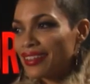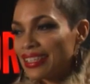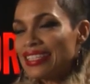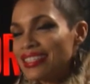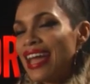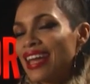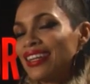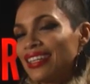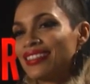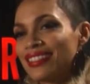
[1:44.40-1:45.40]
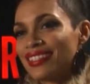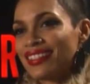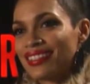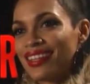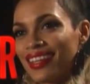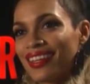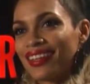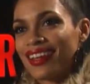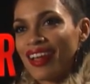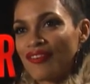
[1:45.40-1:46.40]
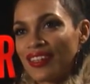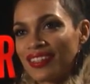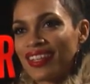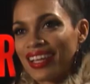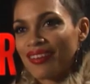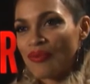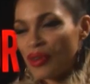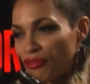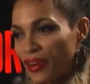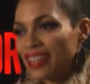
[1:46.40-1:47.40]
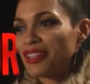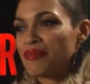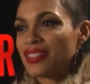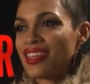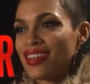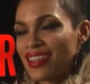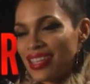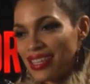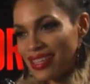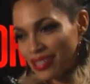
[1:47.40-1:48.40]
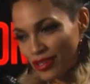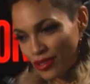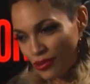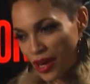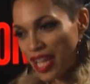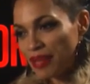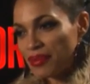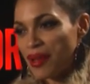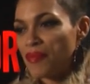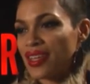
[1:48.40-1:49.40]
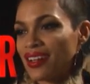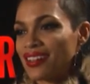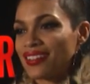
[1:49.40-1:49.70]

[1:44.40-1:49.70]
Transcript: There is an etiquette to Sin City. I feel like when Frank comes in and he describes something on